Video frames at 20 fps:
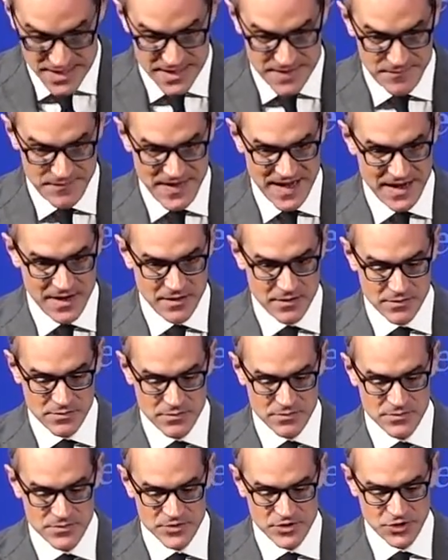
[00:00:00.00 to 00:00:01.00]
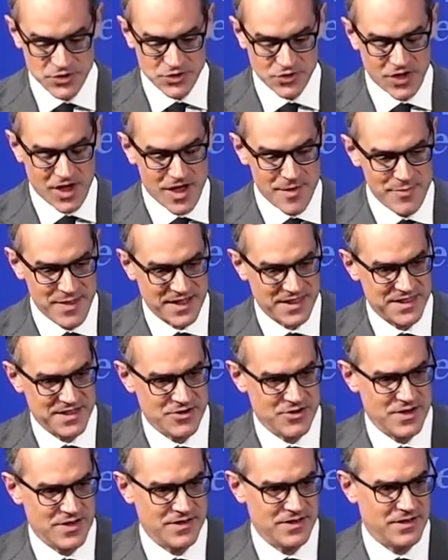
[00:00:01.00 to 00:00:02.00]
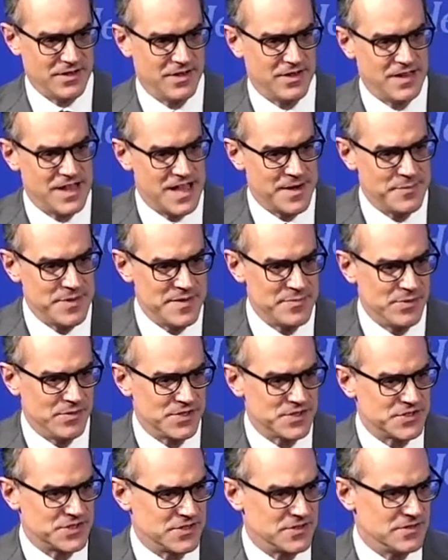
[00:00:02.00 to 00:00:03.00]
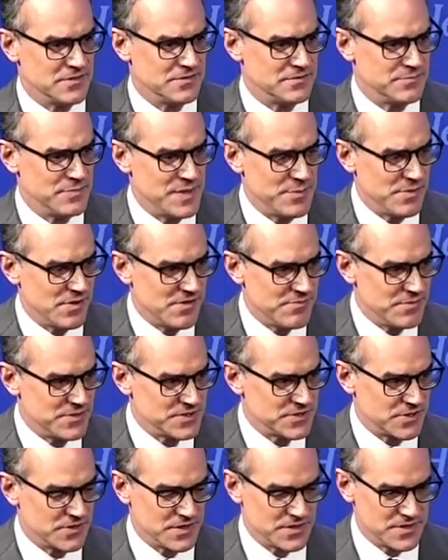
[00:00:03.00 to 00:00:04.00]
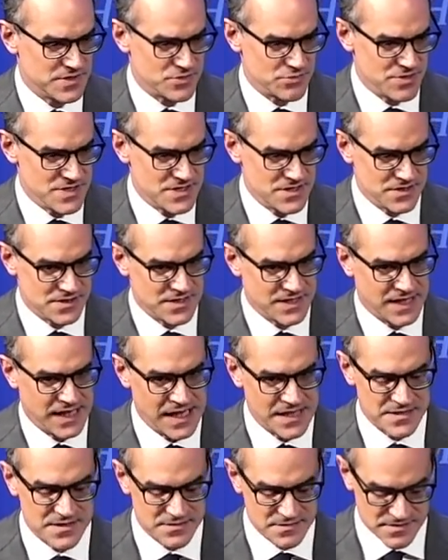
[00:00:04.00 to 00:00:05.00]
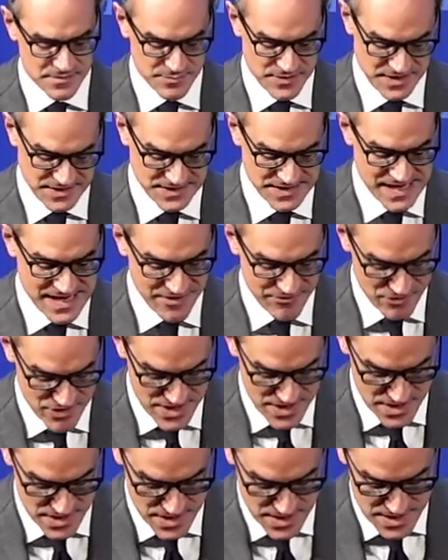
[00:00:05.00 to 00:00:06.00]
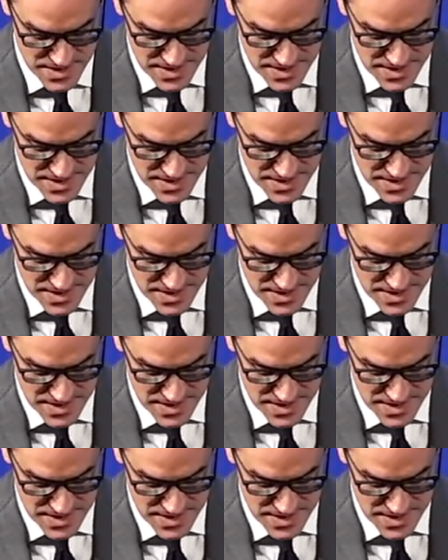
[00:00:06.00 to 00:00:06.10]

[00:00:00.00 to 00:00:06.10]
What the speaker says: Now, social compact theory, a lot of people assert, and people have asserted this recently against some things that I've written,